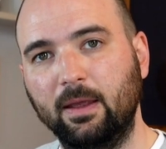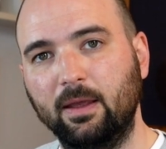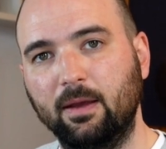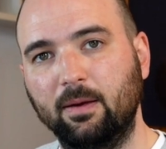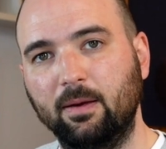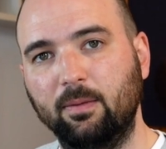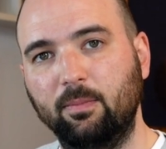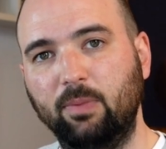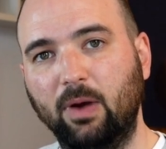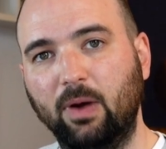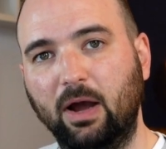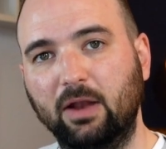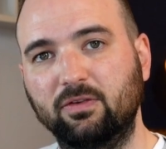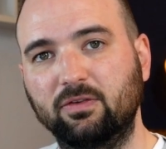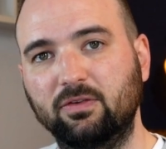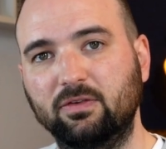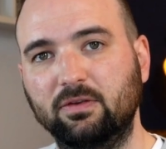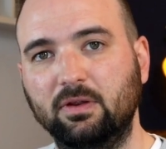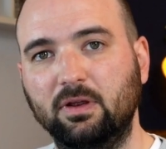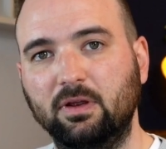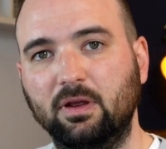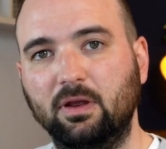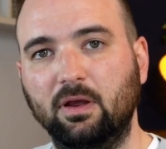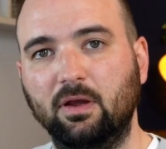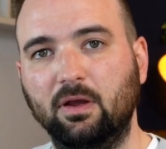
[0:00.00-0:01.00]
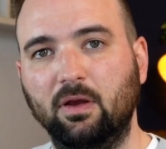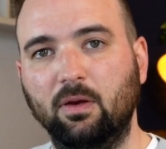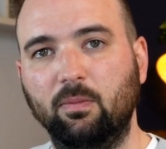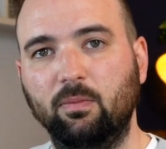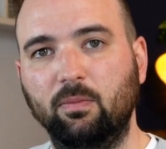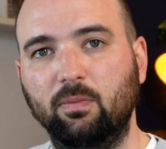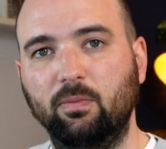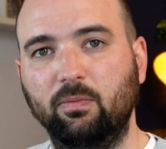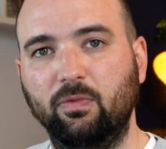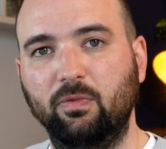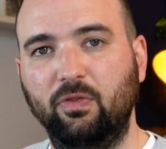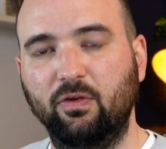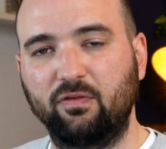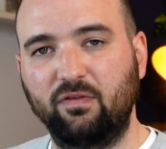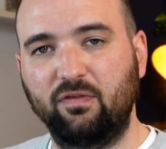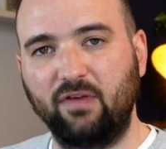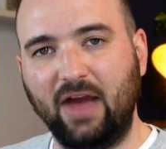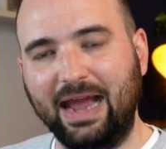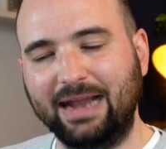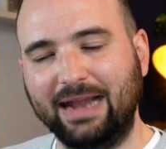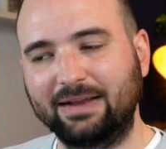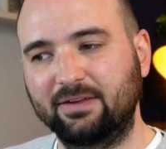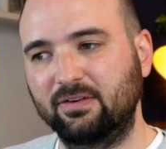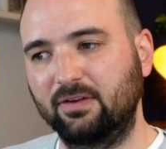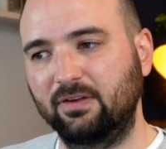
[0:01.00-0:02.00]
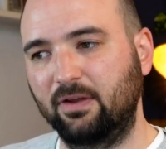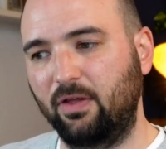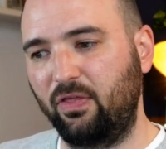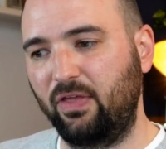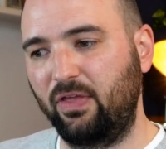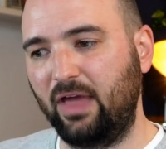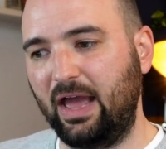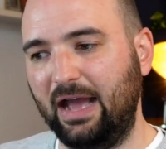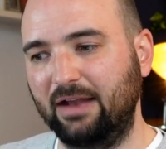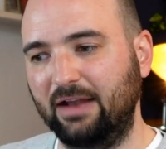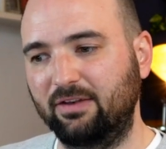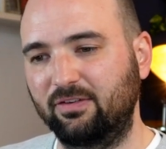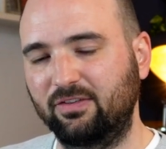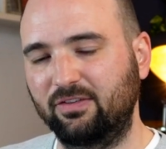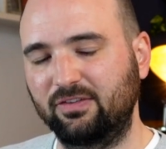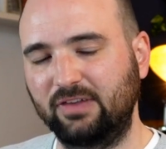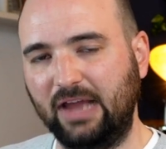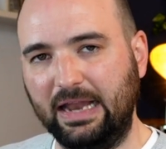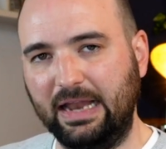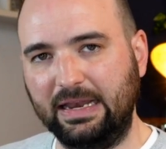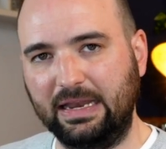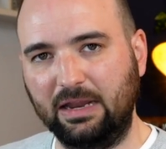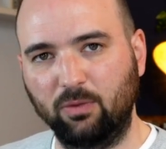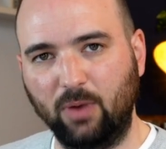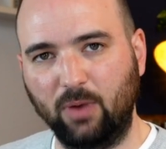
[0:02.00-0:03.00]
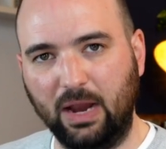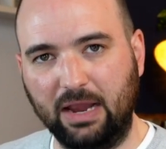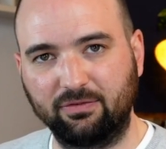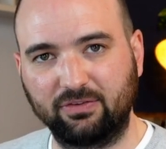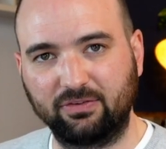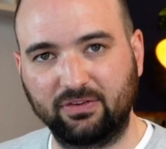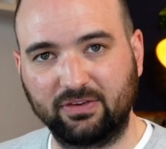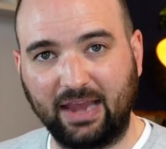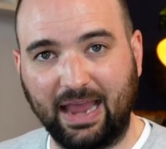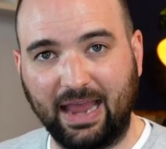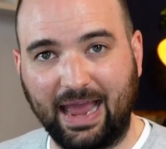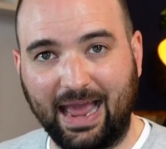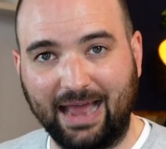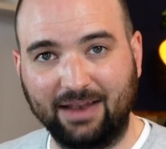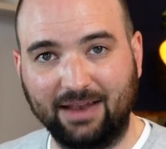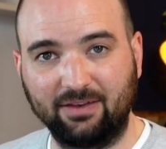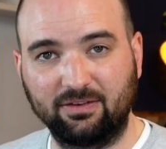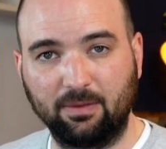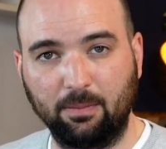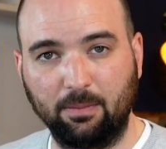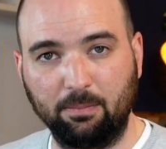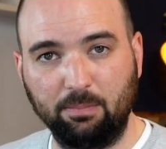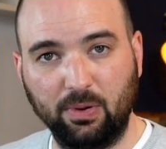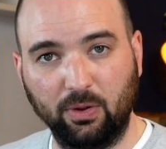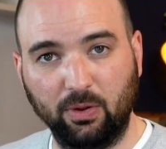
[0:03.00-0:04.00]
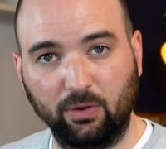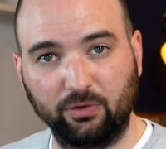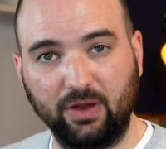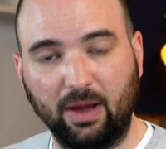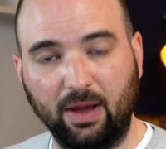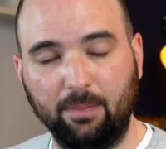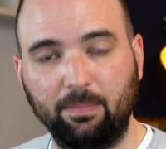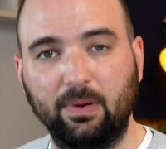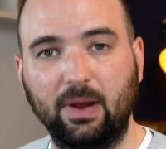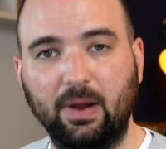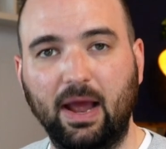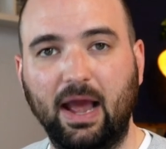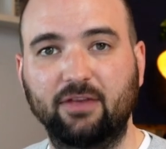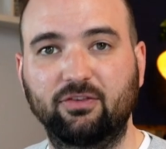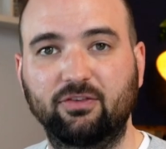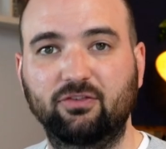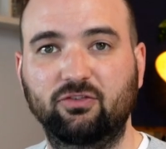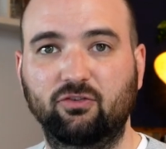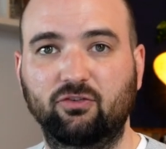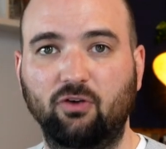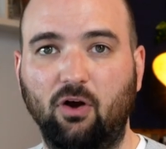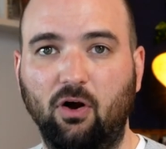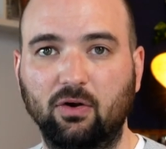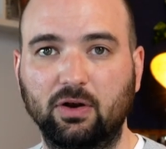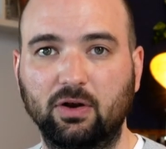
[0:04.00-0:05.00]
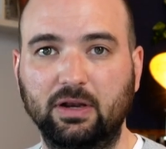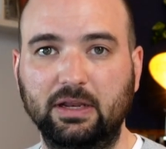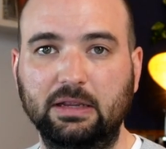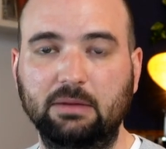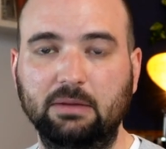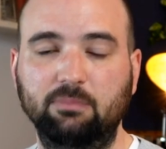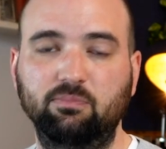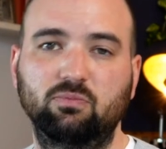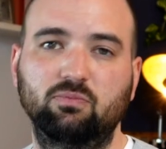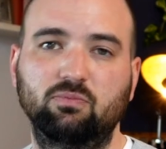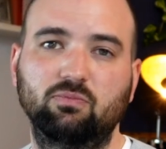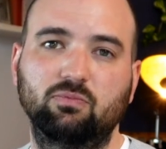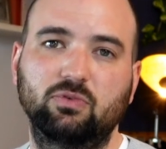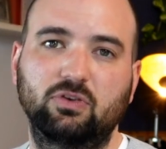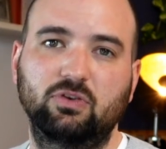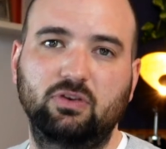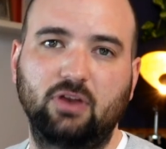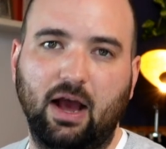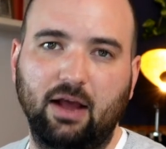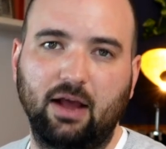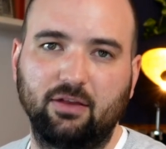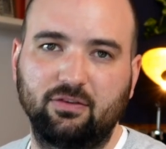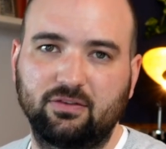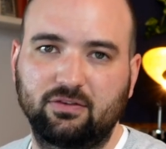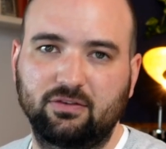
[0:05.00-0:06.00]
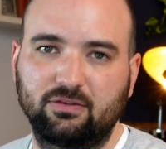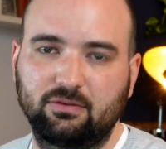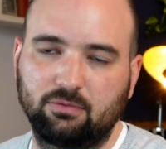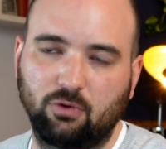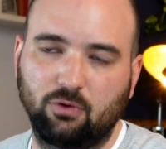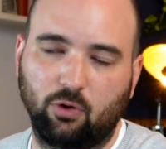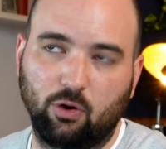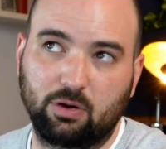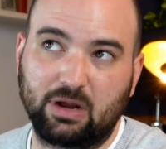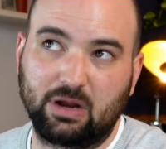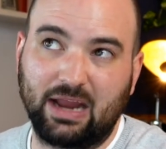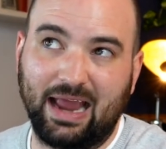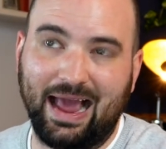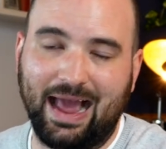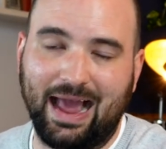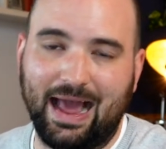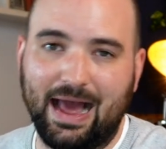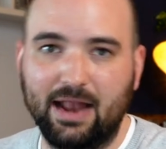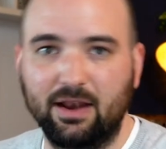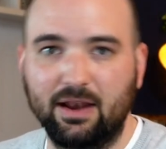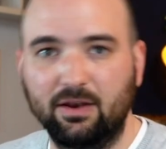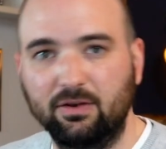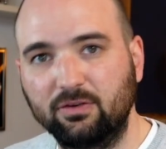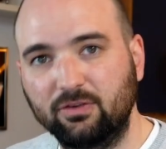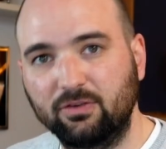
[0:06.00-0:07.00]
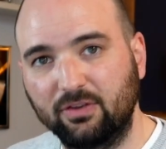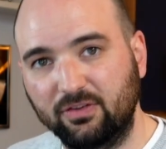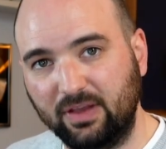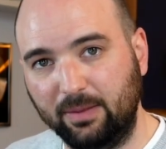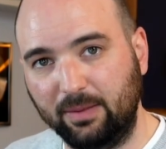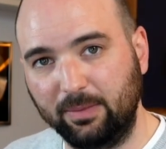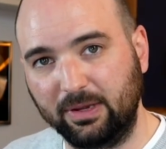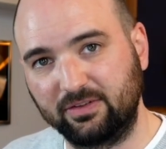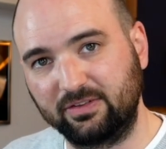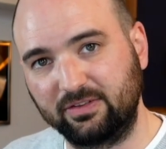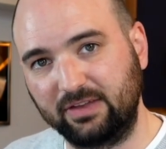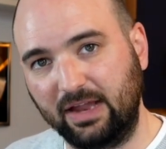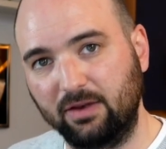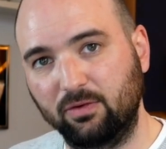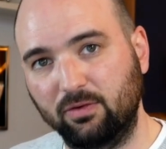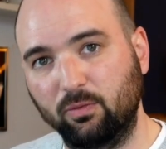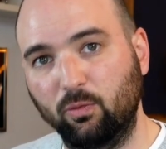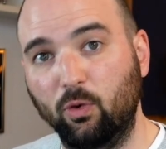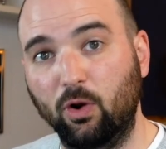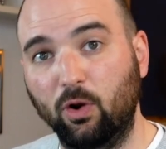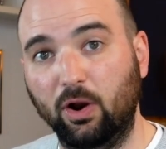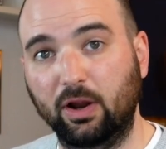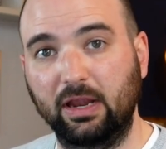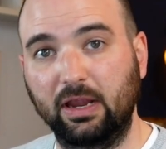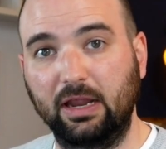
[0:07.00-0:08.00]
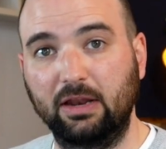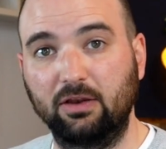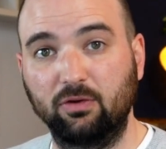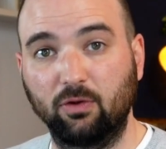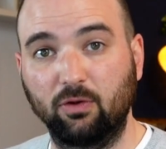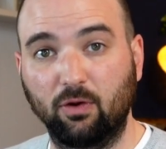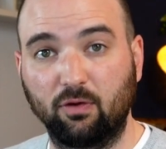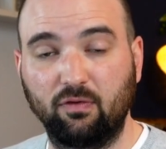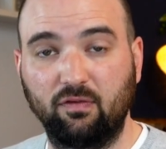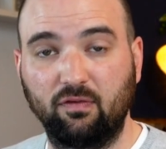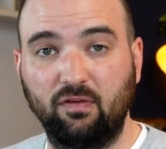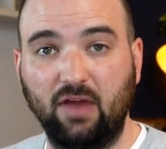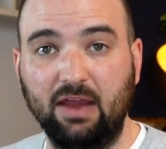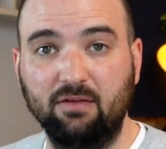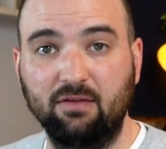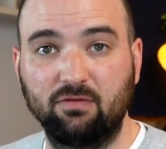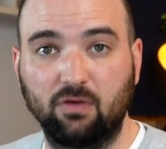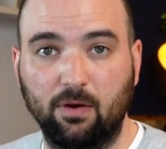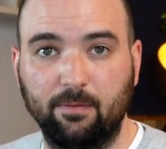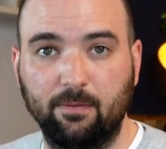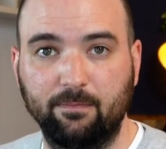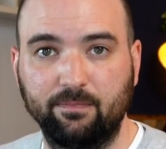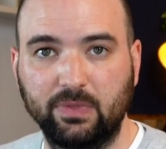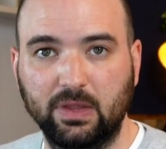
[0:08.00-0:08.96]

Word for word: But the fact that standing waves can't build up as strongly does or can to some extent work in your favor.